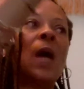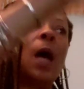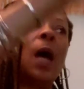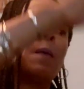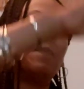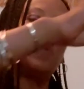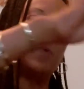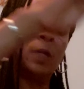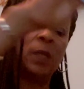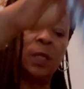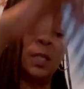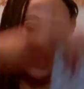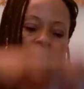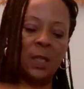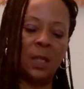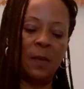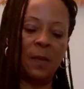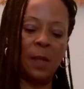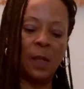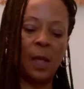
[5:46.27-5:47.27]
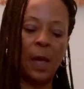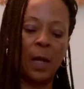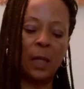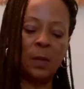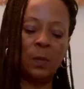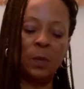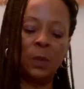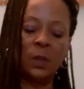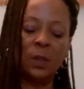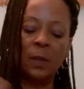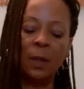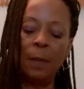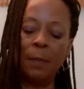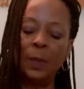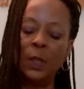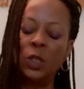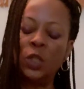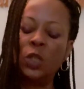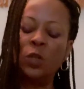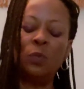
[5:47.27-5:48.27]
the High Priestess is in the last one. So that
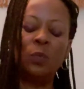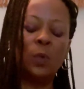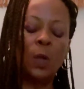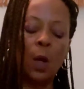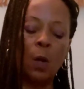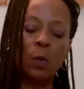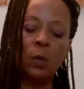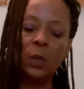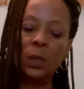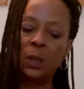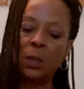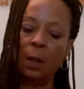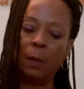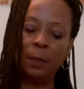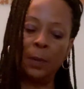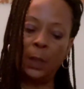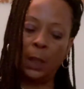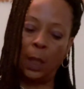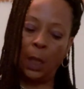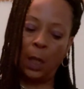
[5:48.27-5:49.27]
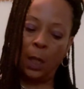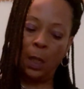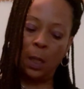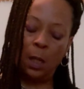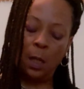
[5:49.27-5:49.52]
means you know something.